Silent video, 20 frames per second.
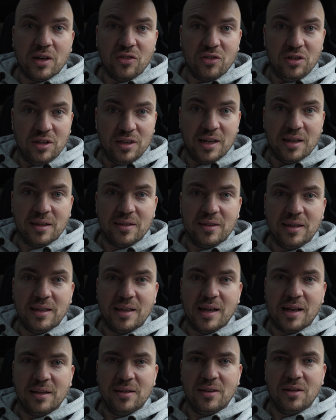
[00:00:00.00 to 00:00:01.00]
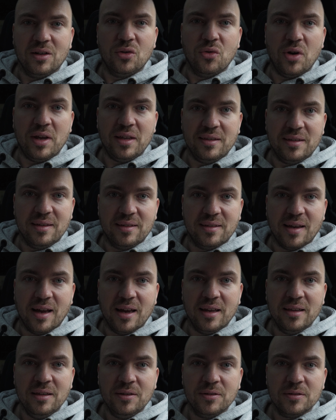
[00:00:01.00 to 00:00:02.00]
actually that it had great
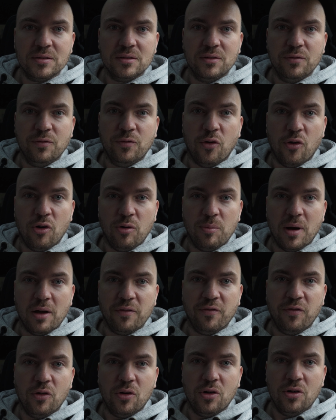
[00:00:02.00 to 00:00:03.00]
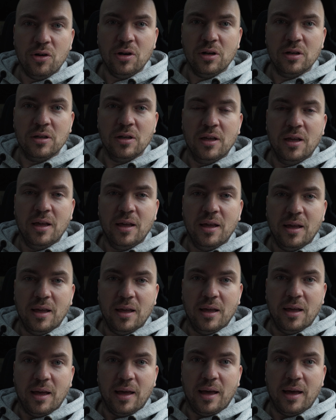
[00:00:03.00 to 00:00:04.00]
design, 4x4,
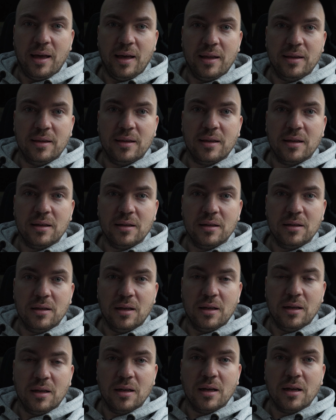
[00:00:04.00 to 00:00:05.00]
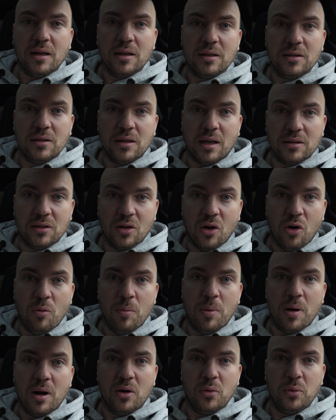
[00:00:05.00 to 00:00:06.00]
and a
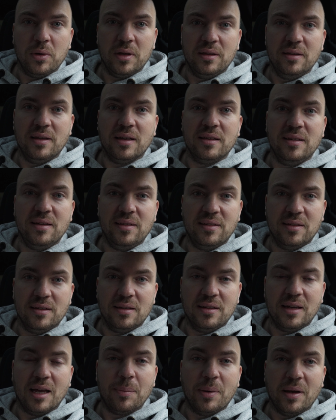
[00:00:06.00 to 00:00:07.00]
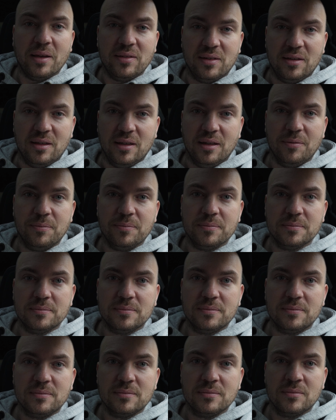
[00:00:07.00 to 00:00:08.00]
tow bar with a decent capacity.
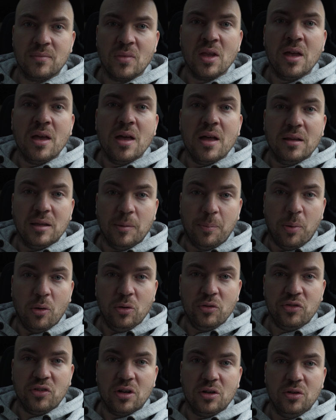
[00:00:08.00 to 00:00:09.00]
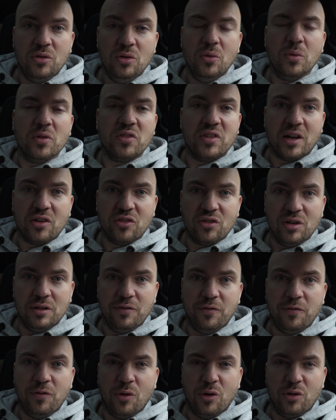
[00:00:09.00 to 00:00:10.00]
The Polestar 2 was actually
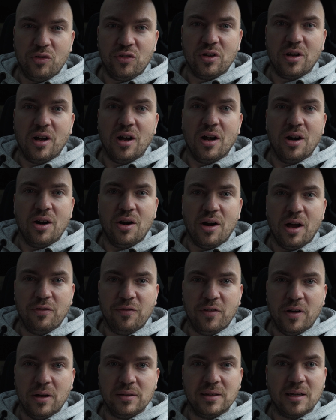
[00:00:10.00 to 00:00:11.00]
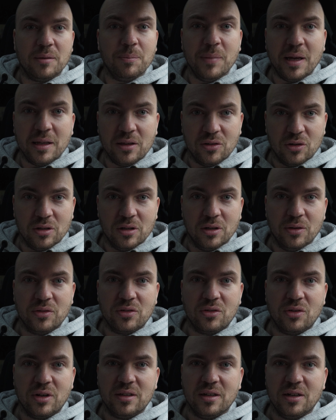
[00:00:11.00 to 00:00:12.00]
the first car I found that met all
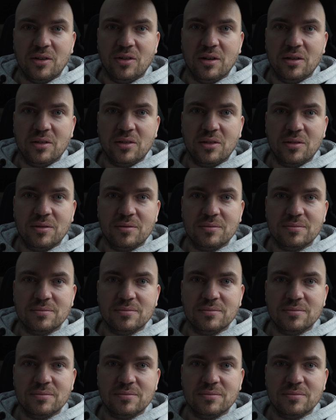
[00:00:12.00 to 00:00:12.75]
those criterias.